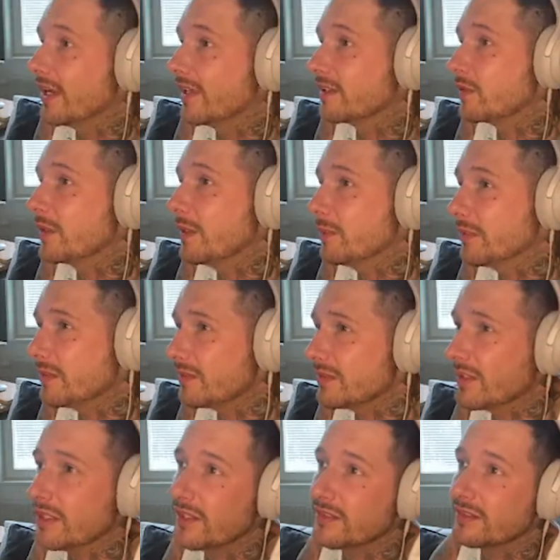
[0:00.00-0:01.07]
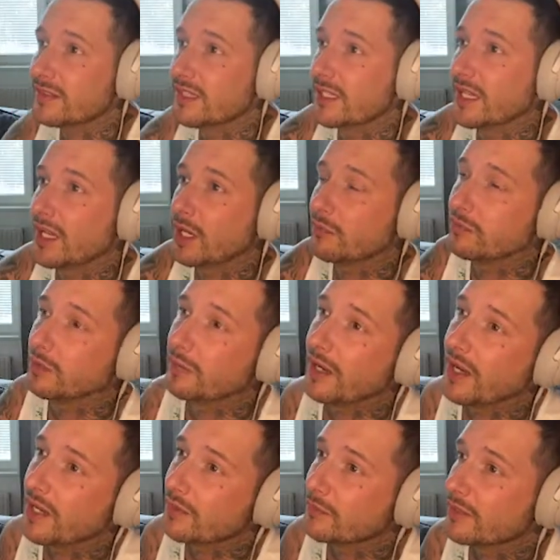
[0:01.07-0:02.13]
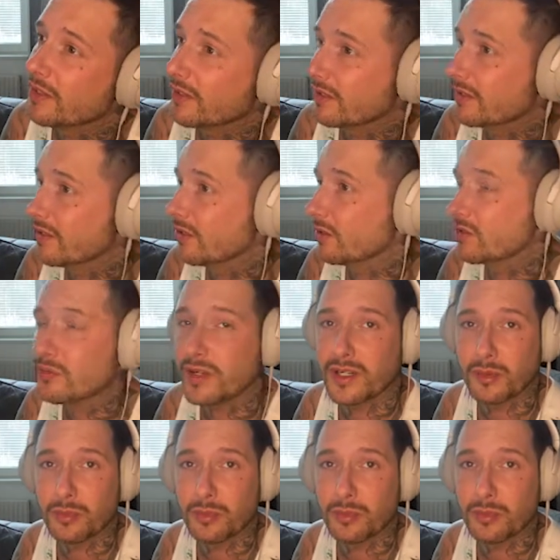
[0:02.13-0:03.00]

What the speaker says: had creepers sneaking up from behind me and, you know, trying to